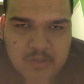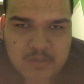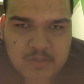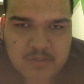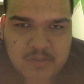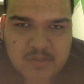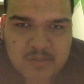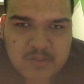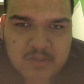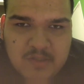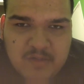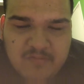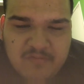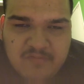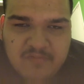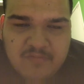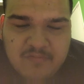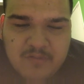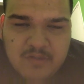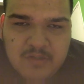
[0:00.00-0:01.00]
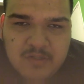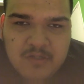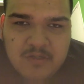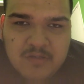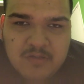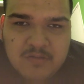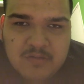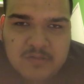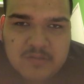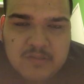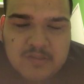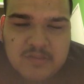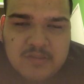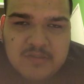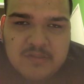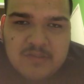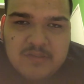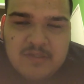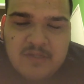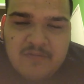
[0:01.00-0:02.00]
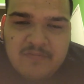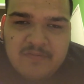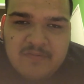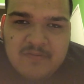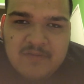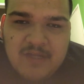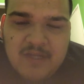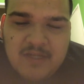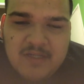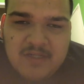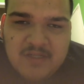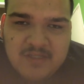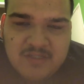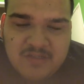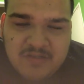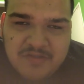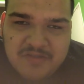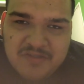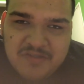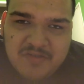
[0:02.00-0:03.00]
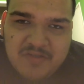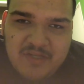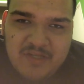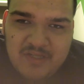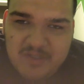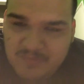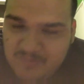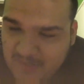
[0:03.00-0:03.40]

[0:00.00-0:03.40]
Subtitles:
stuff, stuff of that nature. Just any